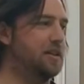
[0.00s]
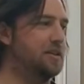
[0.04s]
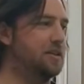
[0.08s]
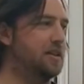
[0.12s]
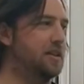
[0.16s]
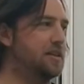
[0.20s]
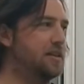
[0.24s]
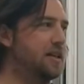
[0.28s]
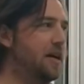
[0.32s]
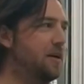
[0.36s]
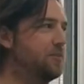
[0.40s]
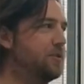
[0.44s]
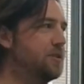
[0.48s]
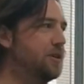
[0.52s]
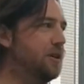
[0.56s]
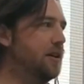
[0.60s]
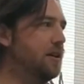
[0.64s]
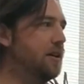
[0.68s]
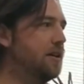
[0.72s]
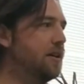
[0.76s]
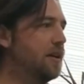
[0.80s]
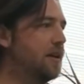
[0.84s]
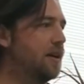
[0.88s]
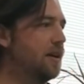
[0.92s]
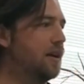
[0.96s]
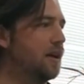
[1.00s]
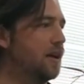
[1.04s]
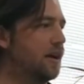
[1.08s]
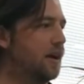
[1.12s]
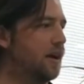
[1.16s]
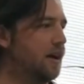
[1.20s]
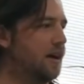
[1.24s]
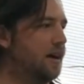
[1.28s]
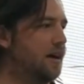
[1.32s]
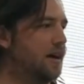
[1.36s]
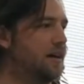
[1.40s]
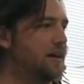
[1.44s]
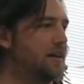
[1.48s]
this exception
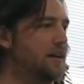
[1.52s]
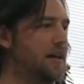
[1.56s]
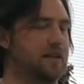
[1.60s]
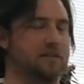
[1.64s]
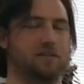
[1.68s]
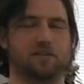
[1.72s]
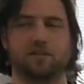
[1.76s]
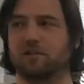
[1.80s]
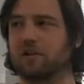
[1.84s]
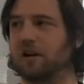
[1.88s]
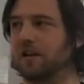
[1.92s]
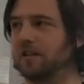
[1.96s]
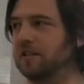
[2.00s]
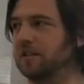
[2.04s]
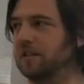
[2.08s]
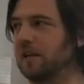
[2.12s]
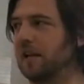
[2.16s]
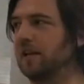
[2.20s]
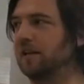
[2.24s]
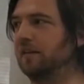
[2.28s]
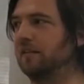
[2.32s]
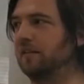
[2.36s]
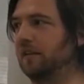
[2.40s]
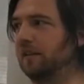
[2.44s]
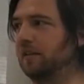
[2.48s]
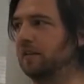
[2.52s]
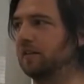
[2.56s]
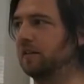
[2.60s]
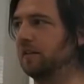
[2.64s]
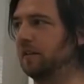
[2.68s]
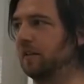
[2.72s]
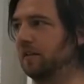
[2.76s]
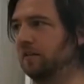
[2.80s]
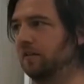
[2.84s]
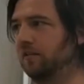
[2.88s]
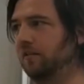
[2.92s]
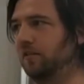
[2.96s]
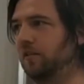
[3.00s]
gets translated
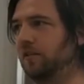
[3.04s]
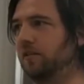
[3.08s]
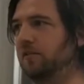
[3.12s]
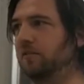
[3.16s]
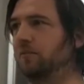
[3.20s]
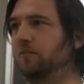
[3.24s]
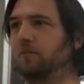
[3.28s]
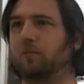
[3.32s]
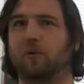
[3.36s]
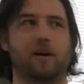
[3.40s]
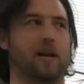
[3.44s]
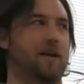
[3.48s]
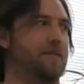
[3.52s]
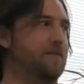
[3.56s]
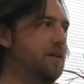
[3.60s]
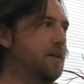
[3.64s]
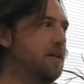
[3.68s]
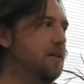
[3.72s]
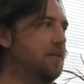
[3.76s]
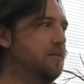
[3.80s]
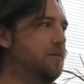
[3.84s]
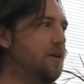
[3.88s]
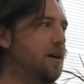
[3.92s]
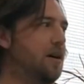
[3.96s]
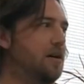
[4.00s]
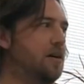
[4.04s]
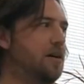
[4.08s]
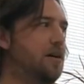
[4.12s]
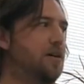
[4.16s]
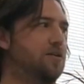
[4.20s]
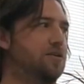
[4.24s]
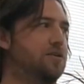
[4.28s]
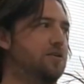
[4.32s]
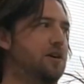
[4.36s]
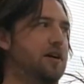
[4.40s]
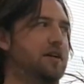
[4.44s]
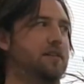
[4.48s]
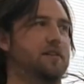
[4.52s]
into whatever our
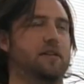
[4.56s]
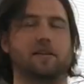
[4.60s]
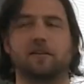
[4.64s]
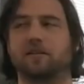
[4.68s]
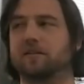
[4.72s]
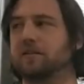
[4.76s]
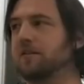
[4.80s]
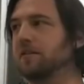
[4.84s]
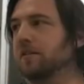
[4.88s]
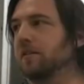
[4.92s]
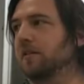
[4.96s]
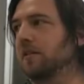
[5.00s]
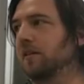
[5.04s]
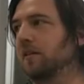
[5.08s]
contract is